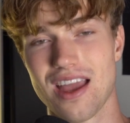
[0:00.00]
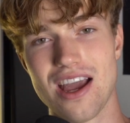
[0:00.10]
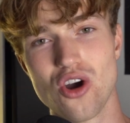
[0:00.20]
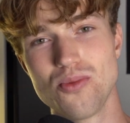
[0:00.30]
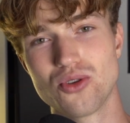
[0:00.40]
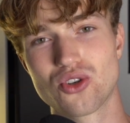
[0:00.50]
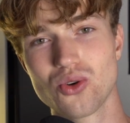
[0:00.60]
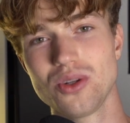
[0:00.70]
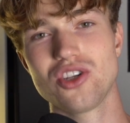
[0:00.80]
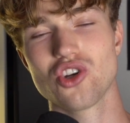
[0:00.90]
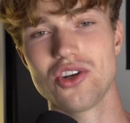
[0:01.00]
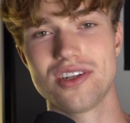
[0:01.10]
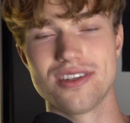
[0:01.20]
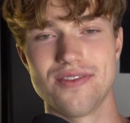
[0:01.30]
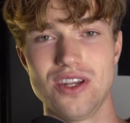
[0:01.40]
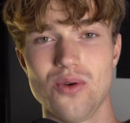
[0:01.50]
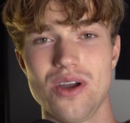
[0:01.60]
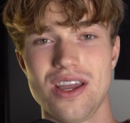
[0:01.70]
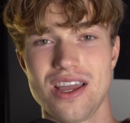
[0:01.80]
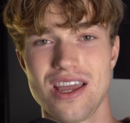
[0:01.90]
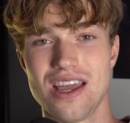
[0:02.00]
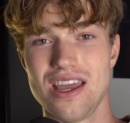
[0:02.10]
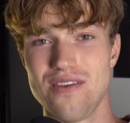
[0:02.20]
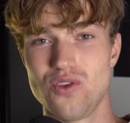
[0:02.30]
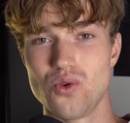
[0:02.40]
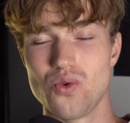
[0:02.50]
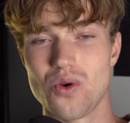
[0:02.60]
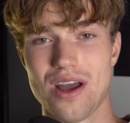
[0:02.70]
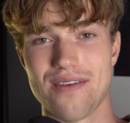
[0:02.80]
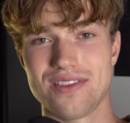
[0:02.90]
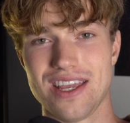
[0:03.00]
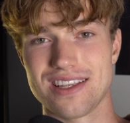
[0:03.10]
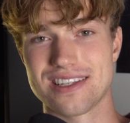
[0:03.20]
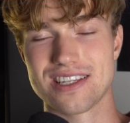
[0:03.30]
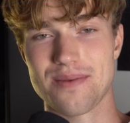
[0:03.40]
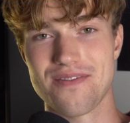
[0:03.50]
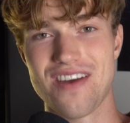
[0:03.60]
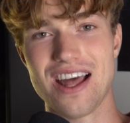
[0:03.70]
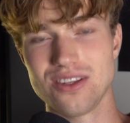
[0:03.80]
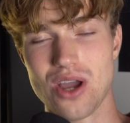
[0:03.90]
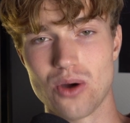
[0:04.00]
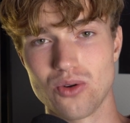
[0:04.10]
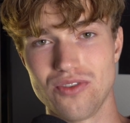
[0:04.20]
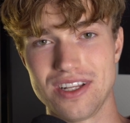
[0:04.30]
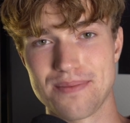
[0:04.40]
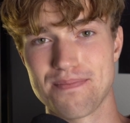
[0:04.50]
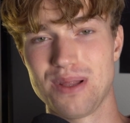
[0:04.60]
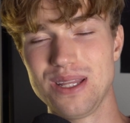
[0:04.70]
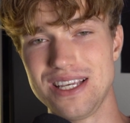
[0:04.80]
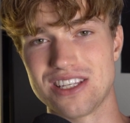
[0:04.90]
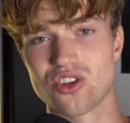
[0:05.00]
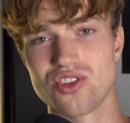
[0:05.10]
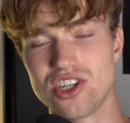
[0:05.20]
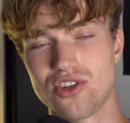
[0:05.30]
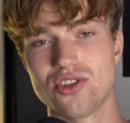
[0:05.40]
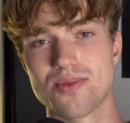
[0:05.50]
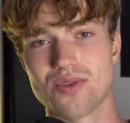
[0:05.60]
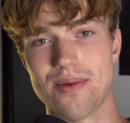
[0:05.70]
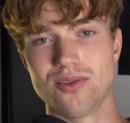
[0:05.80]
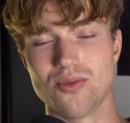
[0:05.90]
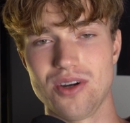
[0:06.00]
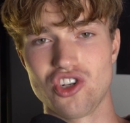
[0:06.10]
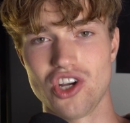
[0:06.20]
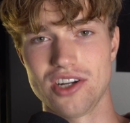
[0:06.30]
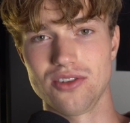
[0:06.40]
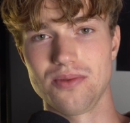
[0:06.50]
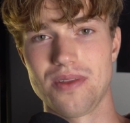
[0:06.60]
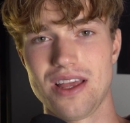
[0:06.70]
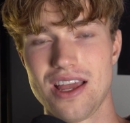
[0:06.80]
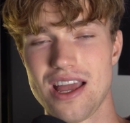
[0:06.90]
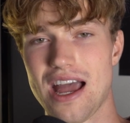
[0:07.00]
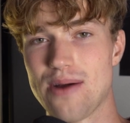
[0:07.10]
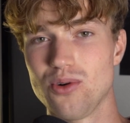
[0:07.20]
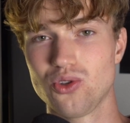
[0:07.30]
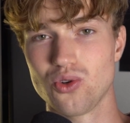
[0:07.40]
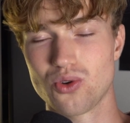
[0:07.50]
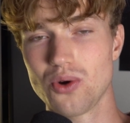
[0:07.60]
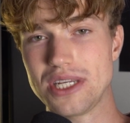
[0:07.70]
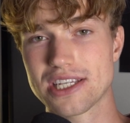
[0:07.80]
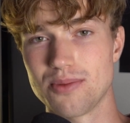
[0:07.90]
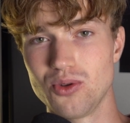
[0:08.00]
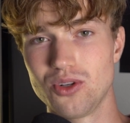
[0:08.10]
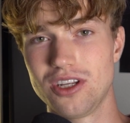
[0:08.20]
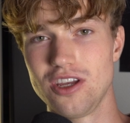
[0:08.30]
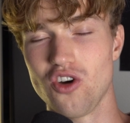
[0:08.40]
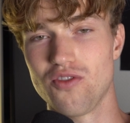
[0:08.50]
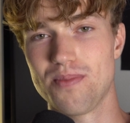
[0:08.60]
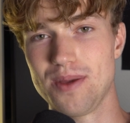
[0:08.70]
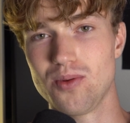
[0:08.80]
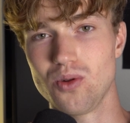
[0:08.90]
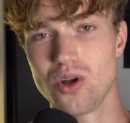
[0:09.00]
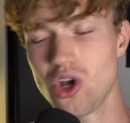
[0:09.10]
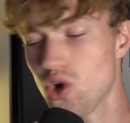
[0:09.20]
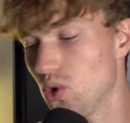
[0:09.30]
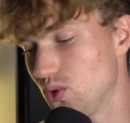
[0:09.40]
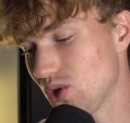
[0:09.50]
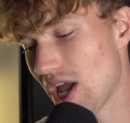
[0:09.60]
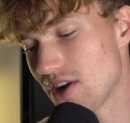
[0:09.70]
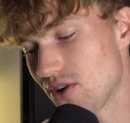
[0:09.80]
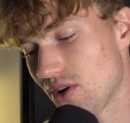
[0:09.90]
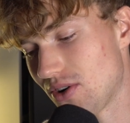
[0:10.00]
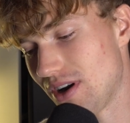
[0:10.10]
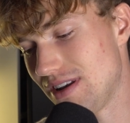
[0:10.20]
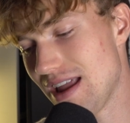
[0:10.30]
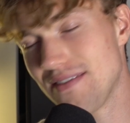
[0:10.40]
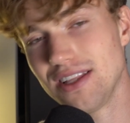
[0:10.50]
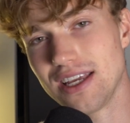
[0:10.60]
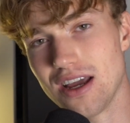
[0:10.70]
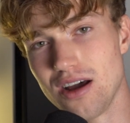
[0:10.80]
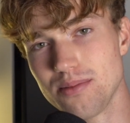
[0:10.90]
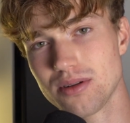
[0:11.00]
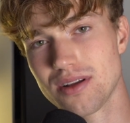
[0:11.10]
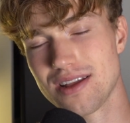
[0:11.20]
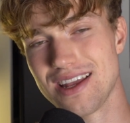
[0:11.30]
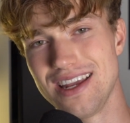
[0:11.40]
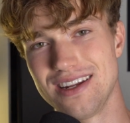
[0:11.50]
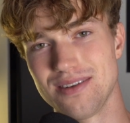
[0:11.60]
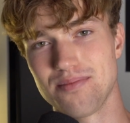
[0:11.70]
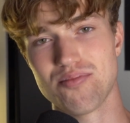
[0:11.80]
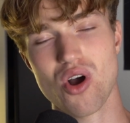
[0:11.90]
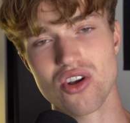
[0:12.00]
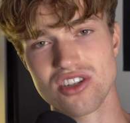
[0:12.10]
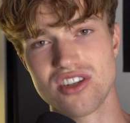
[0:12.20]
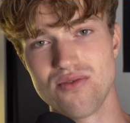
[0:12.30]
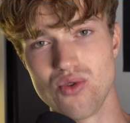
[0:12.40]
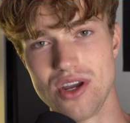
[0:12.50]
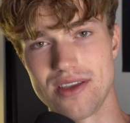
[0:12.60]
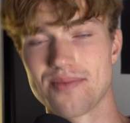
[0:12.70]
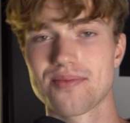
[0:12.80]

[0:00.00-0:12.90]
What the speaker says: I hope you truly enjoyed this video. If you have taken some value out of it, please consider subscribing to my channel. I want to grow this community of people who together are leveling up in a positive way.